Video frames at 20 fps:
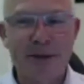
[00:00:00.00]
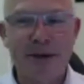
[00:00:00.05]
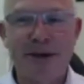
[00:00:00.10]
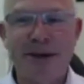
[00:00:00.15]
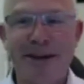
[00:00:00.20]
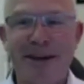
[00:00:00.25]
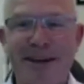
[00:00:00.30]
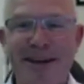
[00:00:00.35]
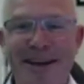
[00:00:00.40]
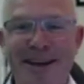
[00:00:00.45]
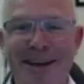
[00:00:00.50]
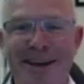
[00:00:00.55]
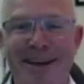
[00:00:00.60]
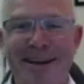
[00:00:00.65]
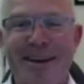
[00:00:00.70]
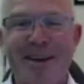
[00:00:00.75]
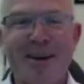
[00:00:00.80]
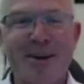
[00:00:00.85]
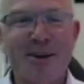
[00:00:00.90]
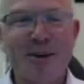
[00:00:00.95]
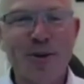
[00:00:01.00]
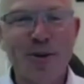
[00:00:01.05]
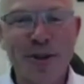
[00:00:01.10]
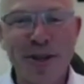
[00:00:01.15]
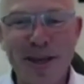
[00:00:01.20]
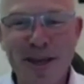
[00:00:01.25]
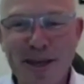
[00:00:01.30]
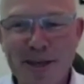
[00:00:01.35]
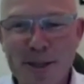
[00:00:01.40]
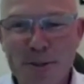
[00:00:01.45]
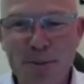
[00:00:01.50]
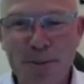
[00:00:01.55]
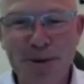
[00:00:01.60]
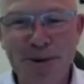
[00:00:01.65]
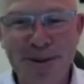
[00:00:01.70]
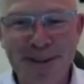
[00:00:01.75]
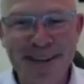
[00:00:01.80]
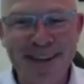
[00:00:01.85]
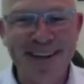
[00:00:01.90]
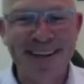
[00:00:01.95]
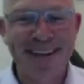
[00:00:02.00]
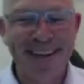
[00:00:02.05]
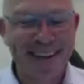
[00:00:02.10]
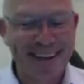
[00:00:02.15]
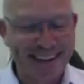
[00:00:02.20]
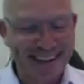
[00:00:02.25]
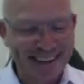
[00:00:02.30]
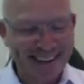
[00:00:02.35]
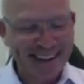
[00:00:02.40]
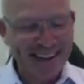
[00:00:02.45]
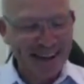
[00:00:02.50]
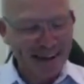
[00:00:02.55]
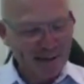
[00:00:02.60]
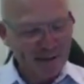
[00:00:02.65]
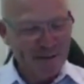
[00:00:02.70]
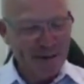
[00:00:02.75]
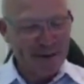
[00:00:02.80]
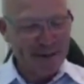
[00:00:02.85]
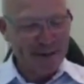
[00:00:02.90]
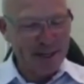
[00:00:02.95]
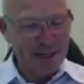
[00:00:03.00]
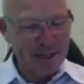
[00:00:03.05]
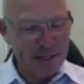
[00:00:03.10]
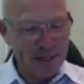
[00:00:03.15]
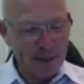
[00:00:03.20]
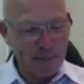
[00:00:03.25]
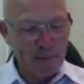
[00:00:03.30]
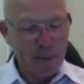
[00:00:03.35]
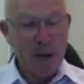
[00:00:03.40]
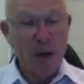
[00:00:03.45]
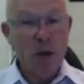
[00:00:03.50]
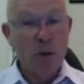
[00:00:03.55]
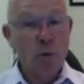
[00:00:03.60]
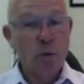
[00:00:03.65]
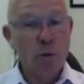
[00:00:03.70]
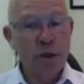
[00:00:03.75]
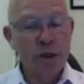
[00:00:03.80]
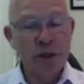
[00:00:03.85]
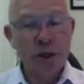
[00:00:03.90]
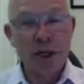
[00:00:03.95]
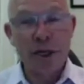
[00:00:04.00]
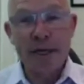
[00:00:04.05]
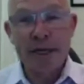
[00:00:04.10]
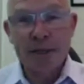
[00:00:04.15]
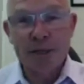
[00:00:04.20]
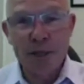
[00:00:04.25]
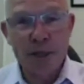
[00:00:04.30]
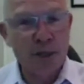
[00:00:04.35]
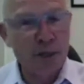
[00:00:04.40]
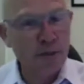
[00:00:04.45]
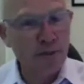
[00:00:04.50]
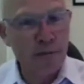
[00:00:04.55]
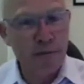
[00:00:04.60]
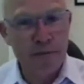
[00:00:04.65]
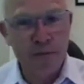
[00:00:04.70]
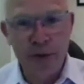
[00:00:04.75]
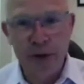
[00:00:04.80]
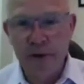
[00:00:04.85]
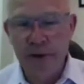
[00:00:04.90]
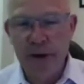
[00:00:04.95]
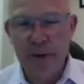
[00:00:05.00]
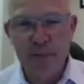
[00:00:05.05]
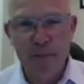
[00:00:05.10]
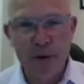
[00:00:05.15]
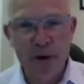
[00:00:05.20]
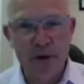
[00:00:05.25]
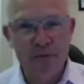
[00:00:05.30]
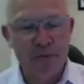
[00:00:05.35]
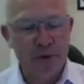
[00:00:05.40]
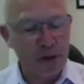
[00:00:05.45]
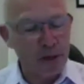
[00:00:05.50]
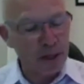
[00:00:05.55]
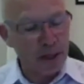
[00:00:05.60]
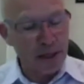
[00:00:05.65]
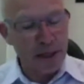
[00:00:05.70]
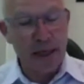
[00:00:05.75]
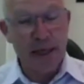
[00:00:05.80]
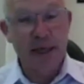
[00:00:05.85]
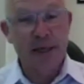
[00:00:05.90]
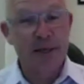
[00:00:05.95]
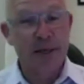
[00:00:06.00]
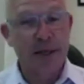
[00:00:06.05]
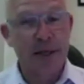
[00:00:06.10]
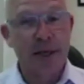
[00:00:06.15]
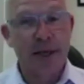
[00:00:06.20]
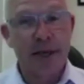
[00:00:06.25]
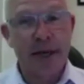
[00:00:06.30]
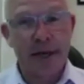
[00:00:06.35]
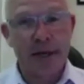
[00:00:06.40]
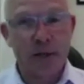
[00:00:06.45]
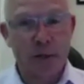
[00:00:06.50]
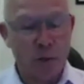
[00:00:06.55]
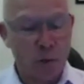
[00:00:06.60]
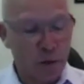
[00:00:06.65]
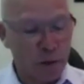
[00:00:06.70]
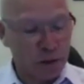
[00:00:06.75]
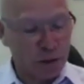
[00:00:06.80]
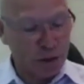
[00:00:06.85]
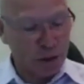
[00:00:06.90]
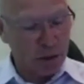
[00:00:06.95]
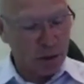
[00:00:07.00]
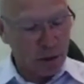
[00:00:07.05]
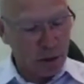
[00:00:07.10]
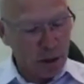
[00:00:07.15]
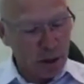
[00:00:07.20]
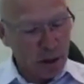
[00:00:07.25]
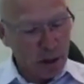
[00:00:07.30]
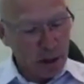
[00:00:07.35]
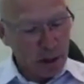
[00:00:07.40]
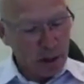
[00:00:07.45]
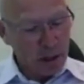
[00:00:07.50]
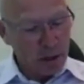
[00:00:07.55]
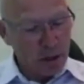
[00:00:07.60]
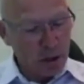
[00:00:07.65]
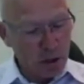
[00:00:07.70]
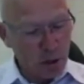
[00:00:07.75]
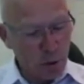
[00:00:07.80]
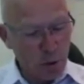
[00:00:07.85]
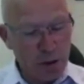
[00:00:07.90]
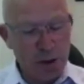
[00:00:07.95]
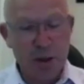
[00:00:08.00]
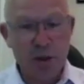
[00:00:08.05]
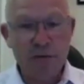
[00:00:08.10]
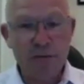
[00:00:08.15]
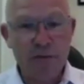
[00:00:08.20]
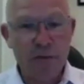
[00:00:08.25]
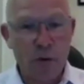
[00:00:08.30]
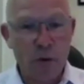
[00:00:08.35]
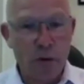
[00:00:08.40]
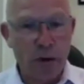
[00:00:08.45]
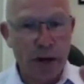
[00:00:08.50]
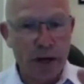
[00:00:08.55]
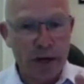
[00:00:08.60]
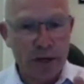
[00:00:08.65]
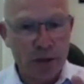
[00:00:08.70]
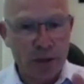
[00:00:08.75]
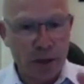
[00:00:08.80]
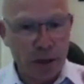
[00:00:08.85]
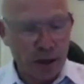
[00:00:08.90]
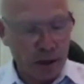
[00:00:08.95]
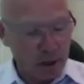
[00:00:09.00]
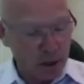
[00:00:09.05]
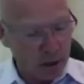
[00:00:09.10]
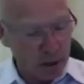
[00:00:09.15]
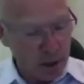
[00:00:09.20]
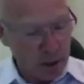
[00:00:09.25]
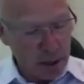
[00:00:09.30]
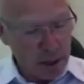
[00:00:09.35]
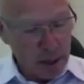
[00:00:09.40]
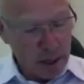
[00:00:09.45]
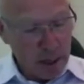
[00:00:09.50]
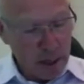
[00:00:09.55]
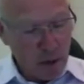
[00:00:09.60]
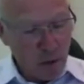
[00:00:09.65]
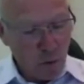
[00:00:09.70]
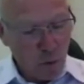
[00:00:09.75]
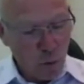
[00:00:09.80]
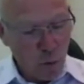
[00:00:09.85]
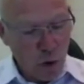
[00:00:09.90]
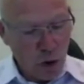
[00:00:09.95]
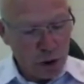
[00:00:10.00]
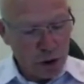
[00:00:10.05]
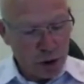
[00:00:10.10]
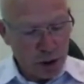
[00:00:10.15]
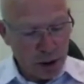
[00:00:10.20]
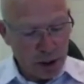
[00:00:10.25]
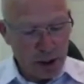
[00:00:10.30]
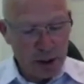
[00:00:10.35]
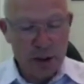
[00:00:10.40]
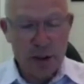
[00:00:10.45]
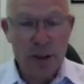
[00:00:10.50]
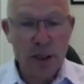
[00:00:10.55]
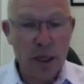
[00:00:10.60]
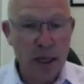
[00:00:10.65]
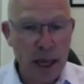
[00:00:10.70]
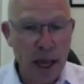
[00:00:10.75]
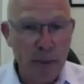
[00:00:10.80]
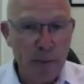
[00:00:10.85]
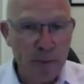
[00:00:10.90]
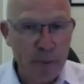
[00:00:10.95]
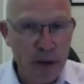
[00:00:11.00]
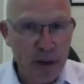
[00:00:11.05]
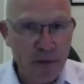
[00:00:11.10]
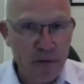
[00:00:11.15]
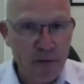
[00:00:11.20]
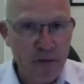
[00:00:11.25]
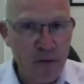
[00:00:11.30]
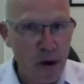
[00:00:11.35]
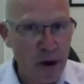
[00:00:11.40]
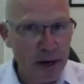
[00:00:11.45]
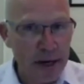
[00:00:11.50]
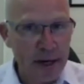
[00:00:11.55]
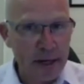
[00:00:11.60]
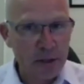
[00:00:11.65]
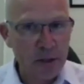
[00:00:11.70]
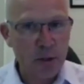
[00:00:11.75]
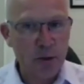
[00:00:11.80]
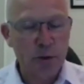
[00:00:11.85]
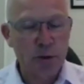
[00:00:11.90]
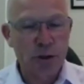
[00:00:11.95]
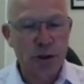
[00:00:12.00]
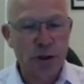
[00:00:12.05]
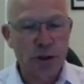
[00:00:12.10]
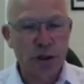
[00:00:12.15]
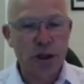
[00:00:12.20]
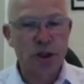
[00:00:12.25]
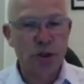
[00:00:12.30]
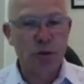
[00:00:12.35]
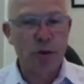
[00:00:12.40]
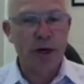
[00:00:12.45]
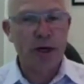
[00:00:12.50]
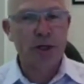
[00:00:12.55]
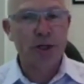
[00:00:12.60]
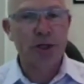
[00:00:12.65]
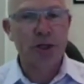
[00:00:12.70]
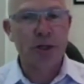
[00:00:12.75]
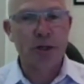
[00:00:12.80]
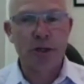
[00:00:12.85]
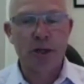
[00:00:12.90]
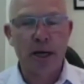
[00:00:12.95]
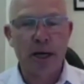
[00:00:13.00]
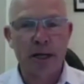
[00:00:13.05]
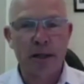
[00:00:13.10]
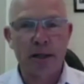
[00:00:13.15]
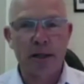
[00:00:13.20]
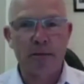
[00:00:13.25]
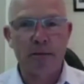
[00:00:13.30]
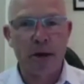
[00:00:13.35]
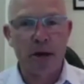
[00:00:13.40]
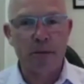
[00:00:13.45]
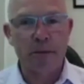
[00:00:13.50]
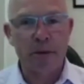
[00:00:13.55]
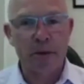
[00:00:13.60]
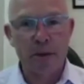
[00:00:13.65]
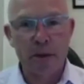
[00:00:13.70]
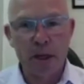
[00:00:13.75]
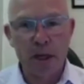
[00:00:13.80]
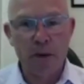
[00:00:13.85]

So you're the expert. Fantastic. Which leads us very perfectly into the next question. This is question 4 out of 6. What is the company financial situation at the moment?